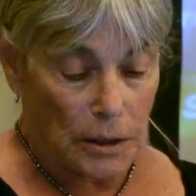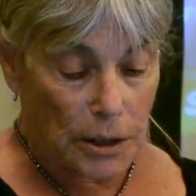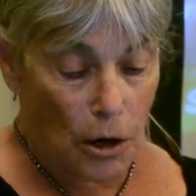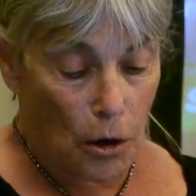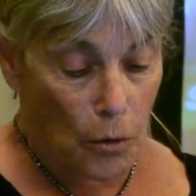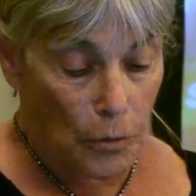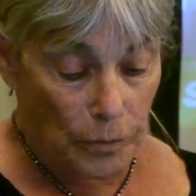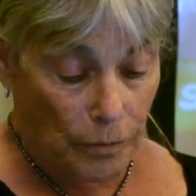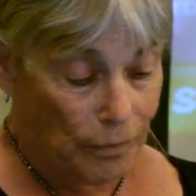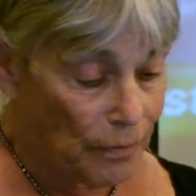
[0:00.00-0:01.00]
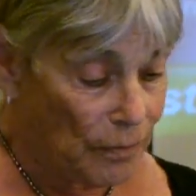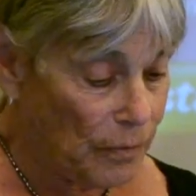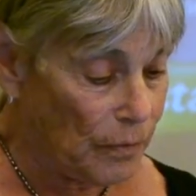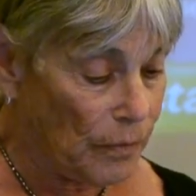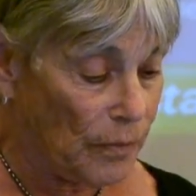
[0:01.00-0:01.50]
So
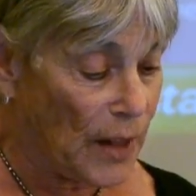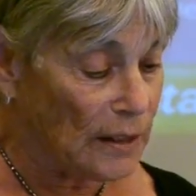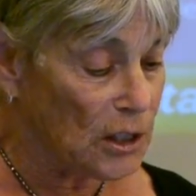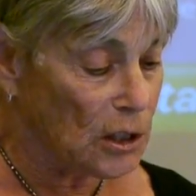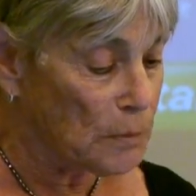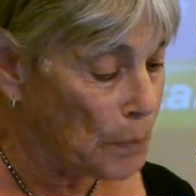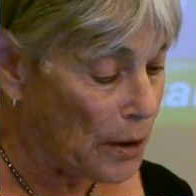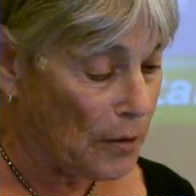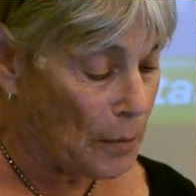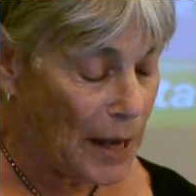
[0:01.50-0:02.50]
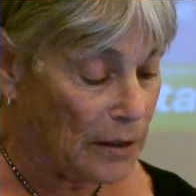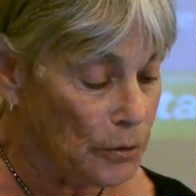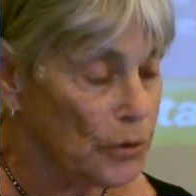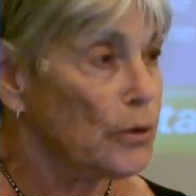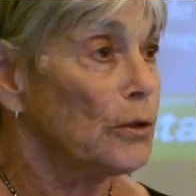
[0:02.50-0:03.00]
that's part of the bad
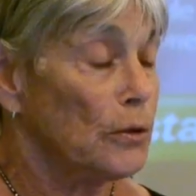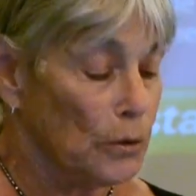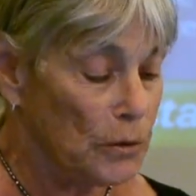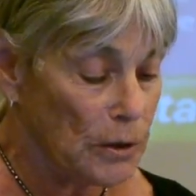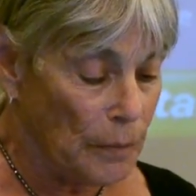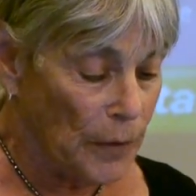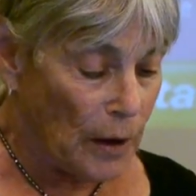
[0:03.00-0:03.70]
news, good news.